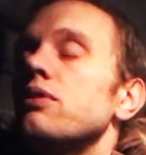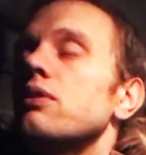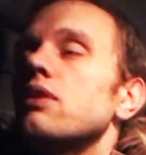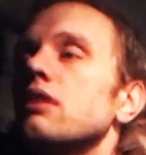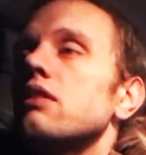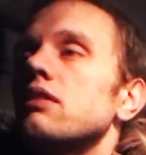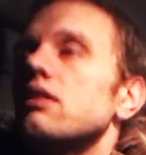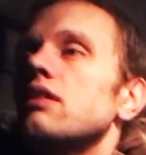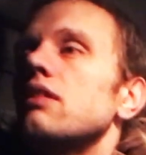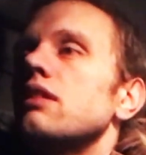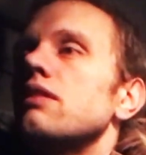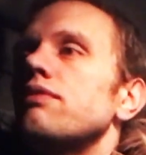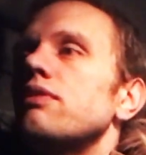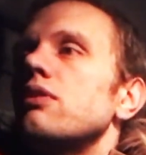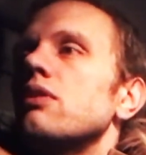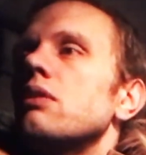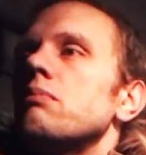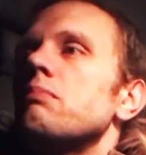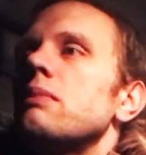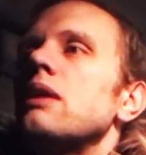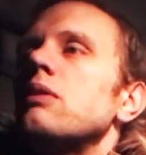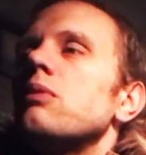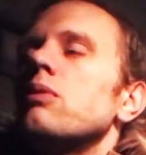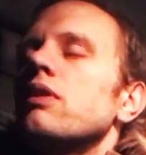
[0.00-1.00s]
you can
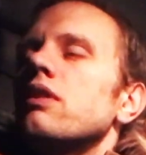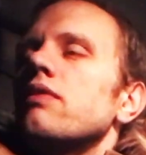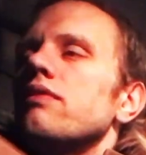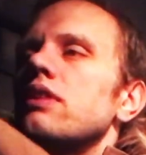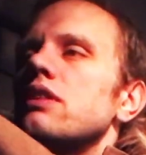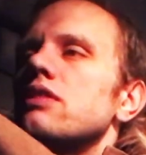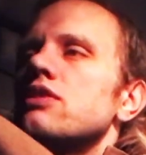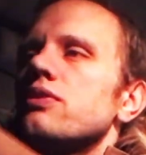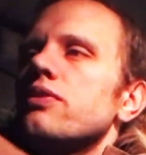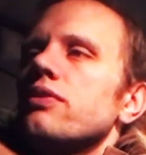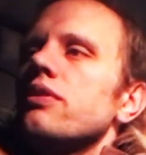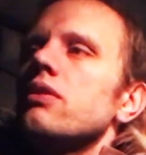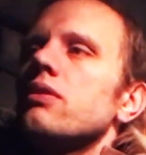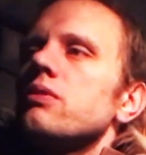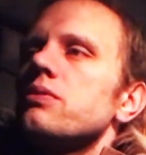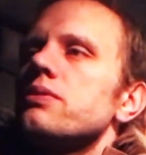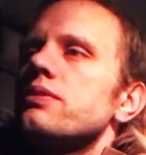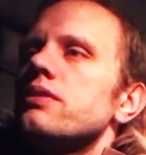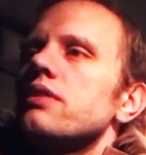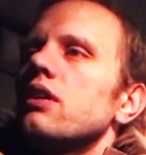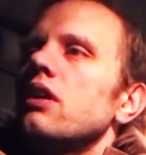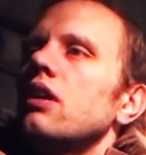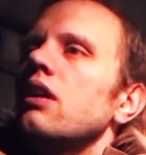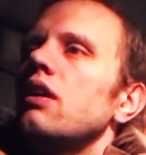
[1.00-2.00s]
make one of each of
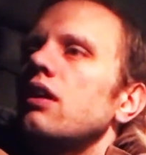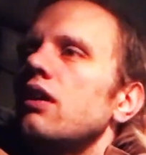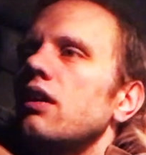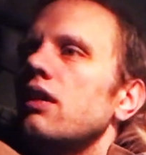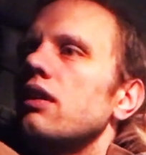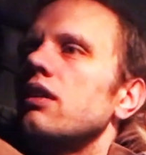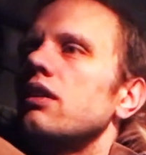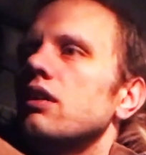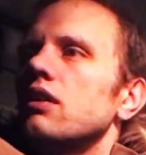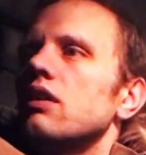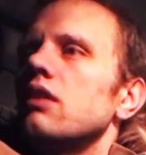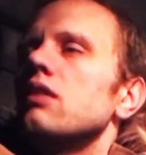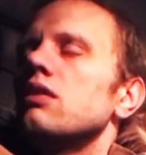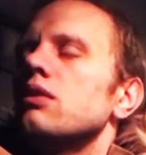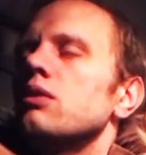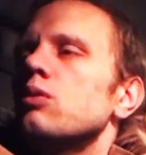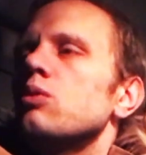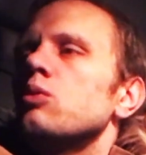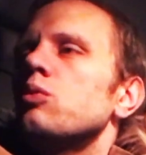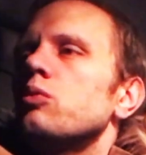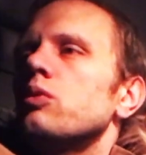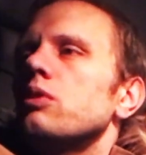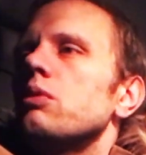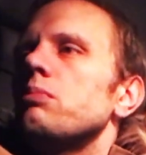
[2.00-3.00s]
those,
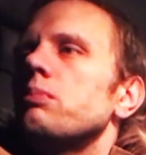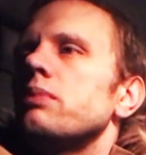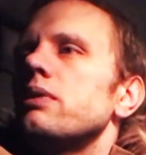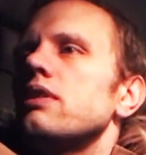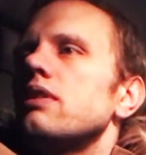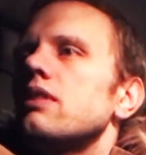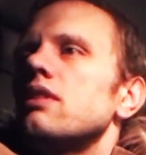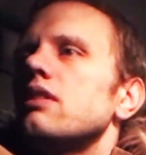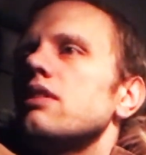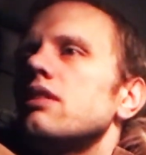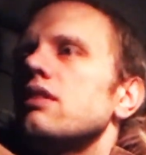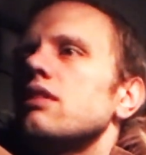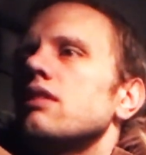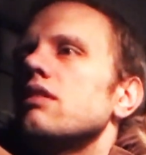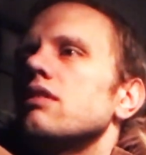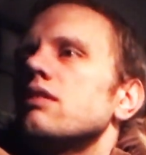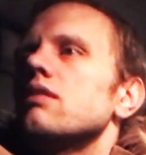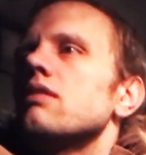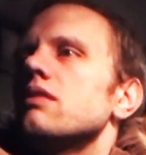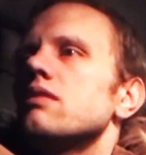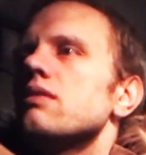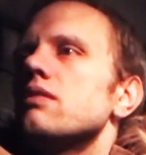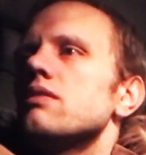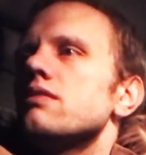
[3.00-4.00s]
you will be
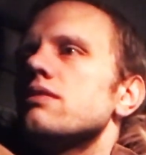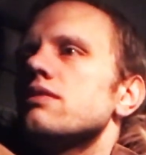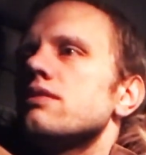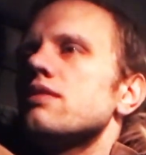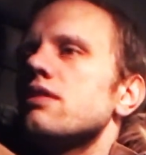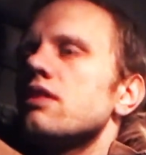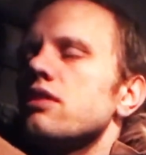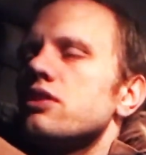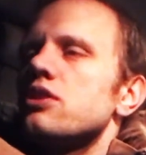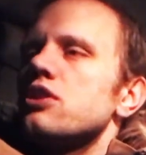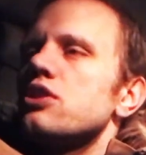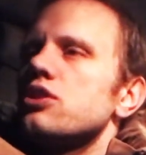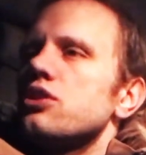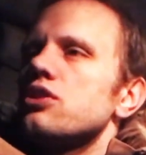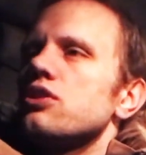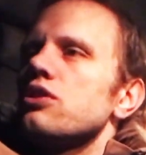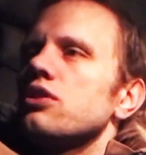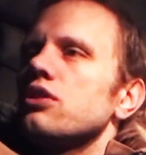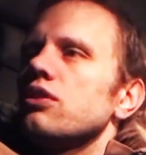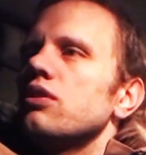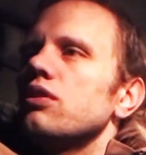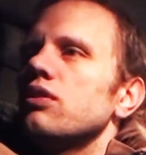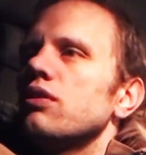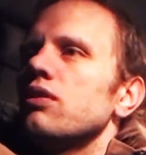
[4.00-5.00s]
such
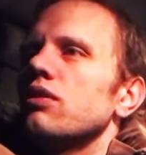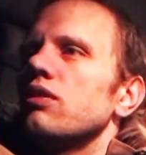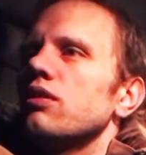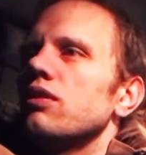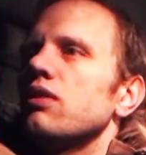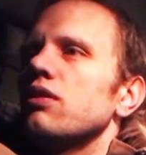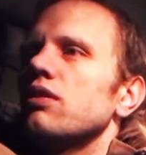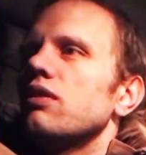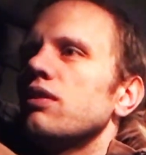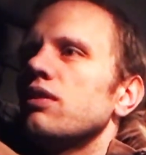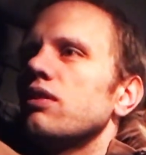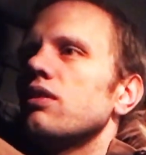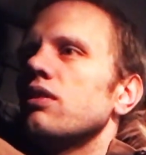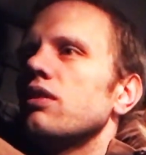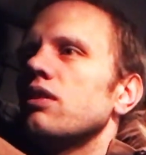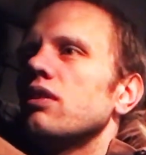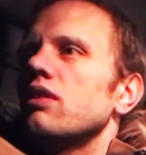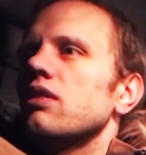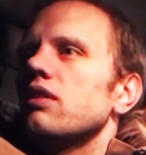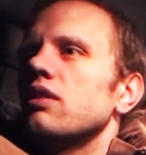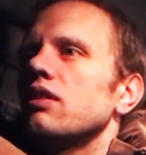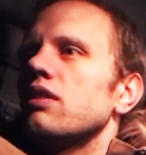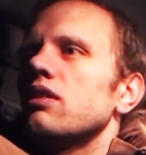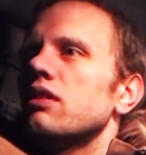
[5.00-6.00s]

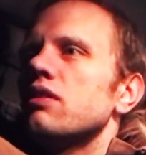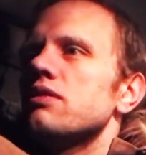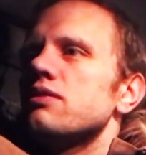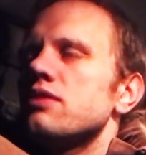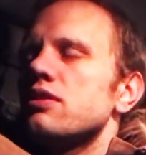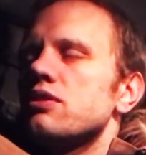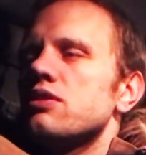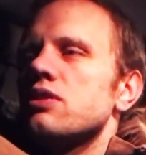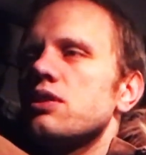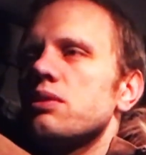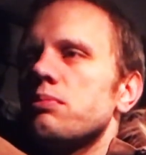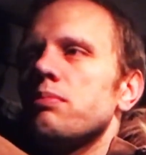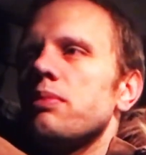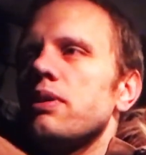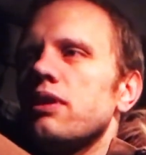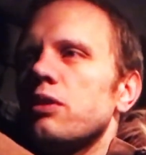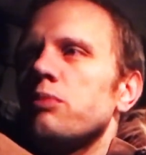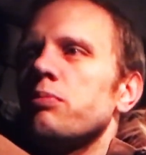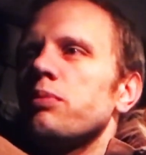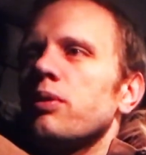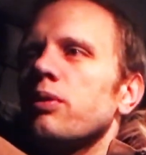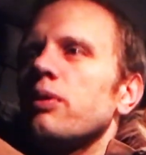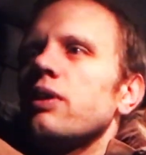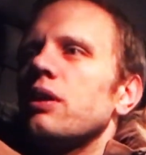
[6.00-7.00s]
a
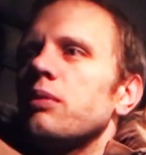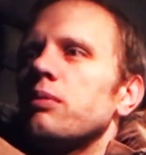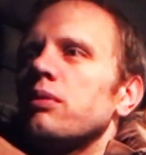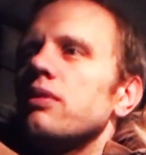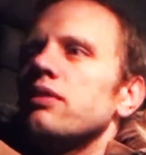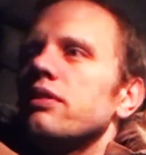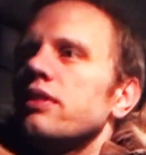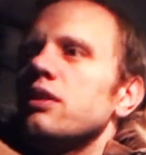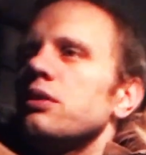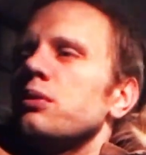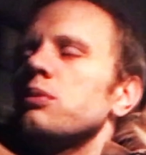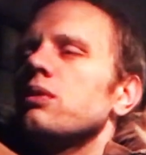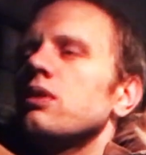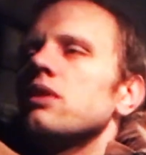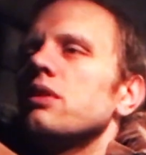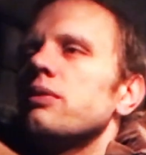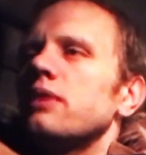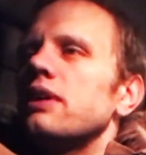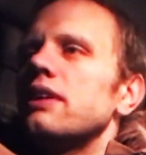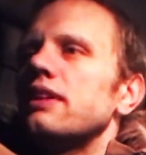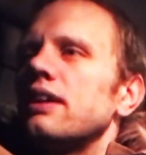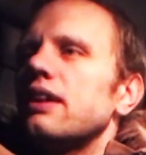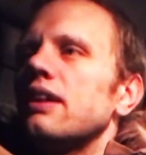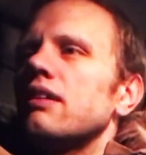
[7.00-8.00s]
better programmer than you are
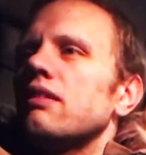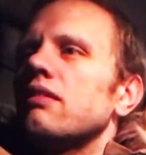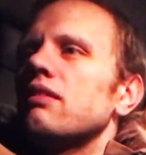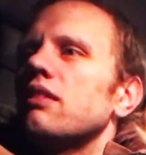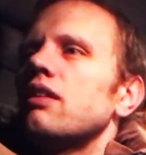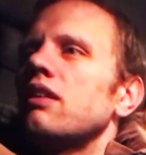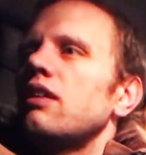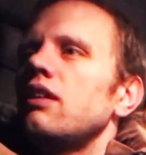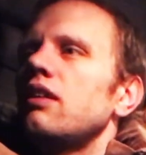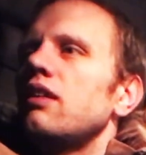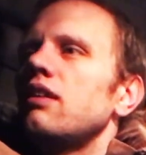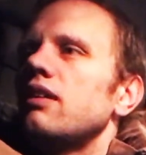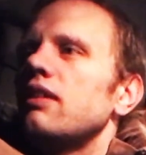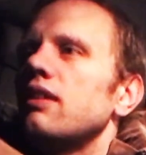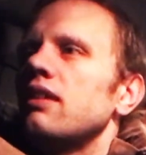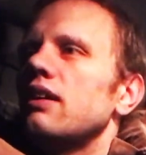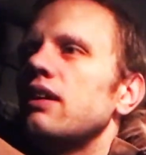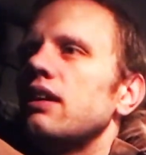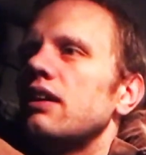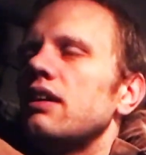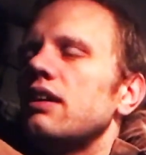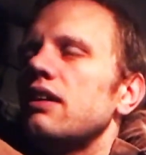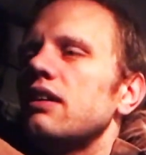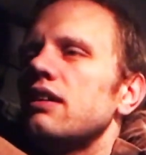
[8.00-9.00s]
right now.
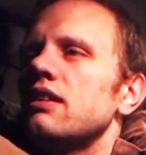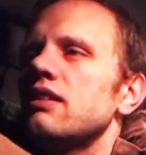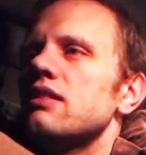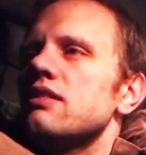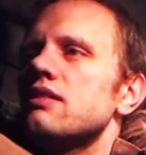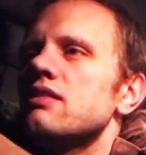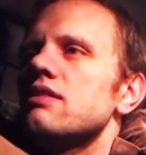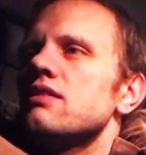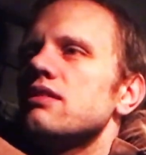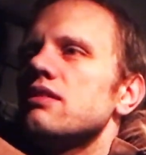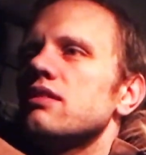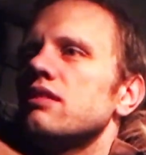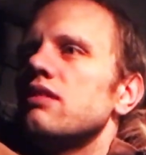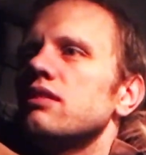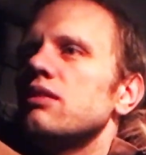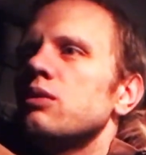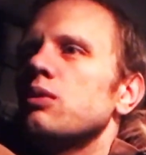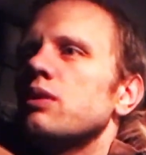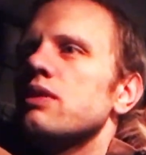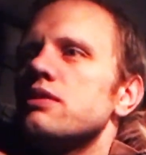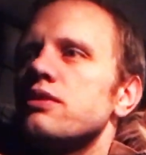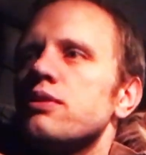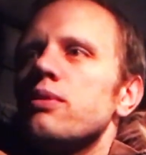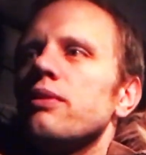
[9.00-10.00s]
And
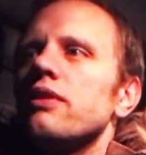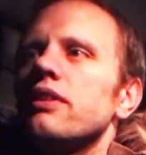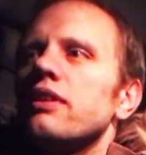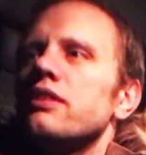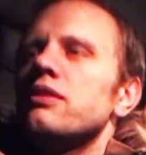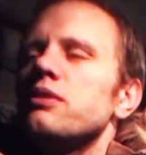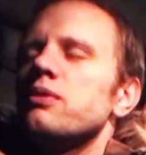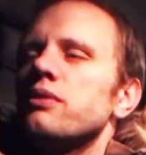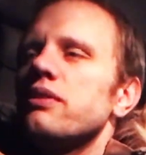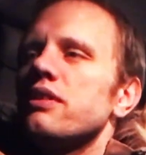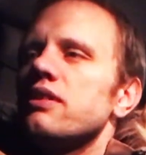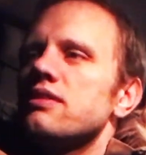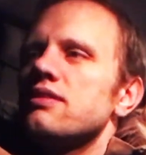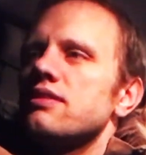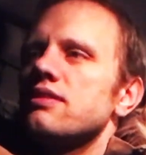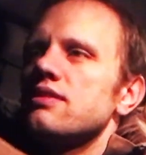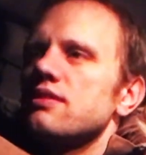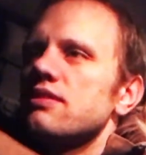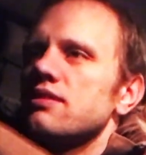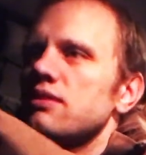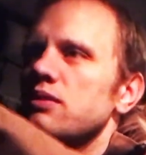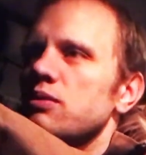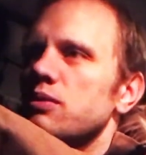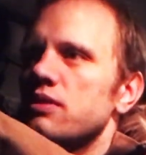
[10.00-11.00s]
you can totally do
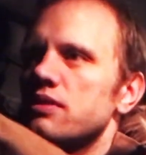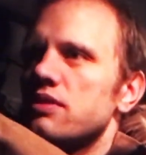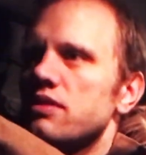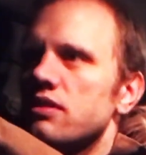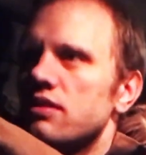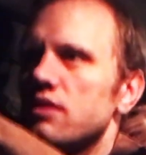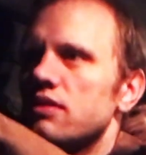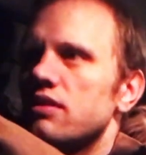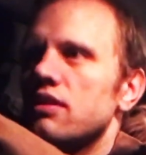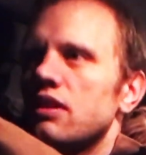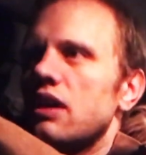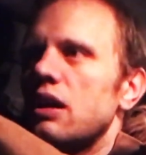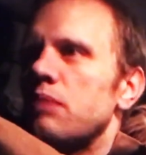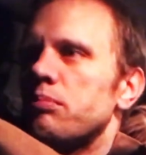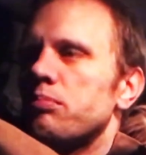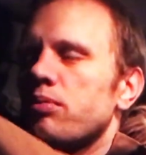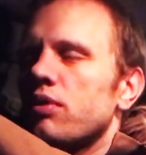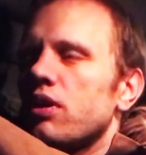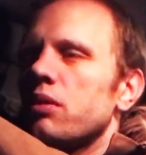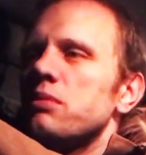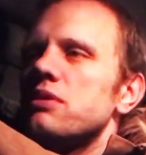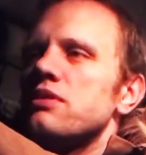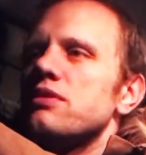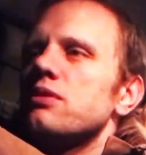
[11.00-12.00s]
this. I
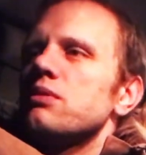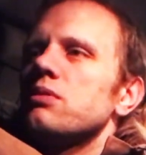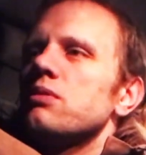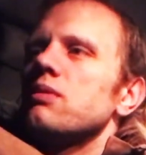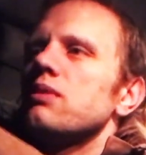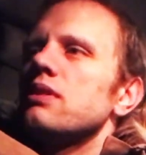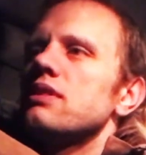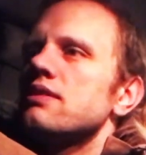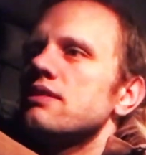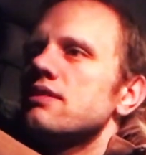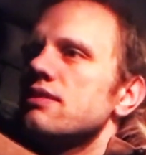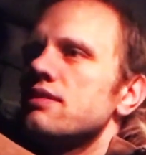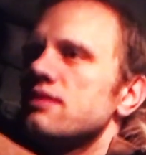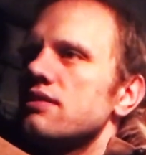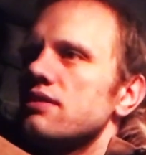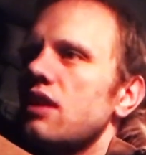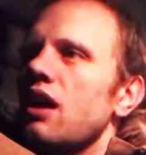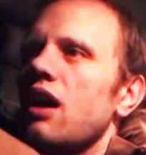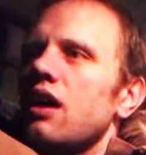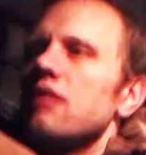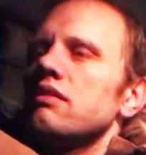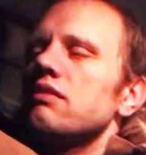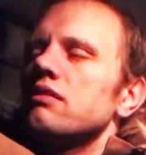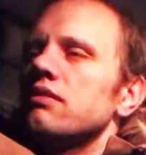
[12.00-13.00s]
promise you, it's
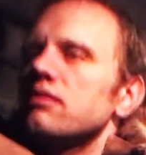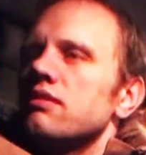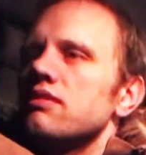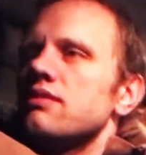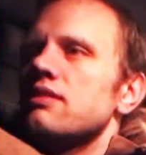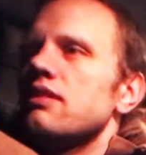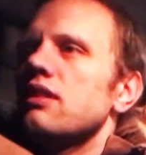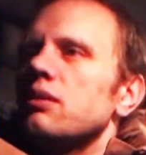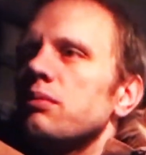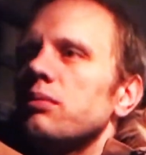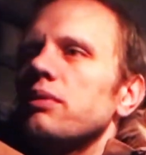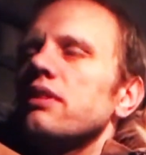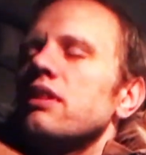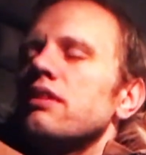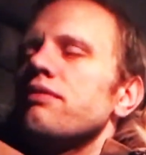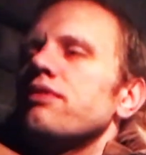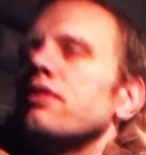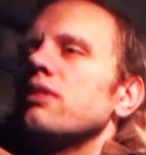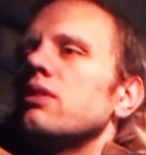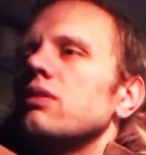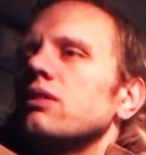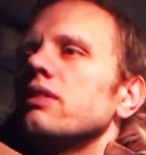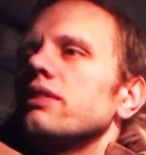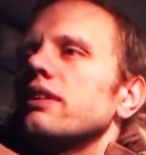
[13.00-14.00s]
not terribly
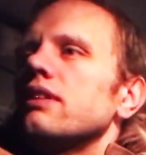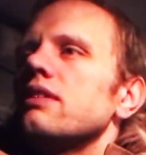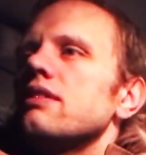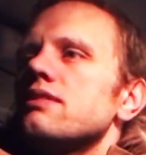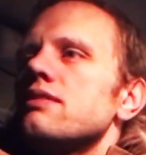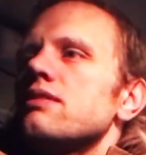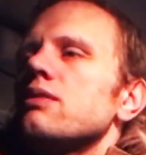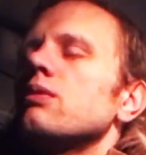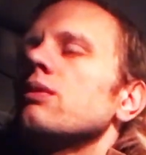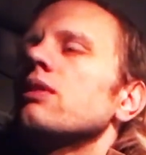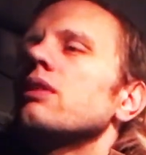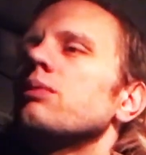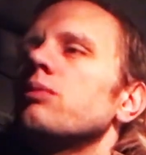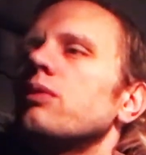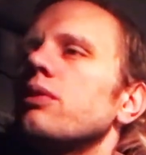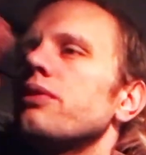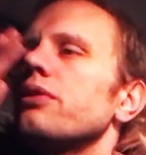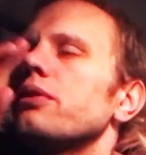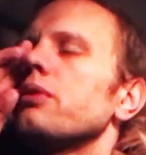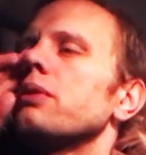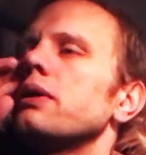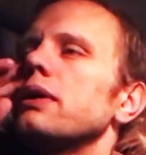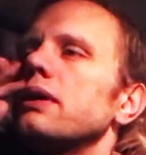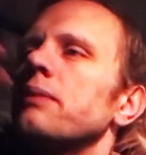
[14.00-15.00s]
difficult and it's totally
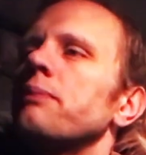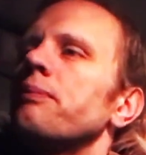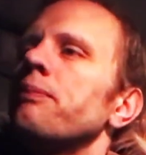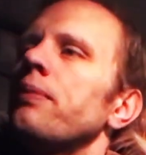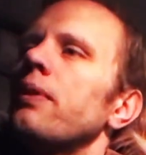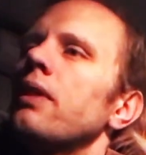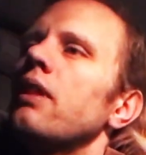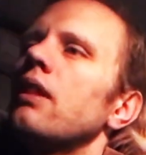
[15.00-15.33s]
worth doing.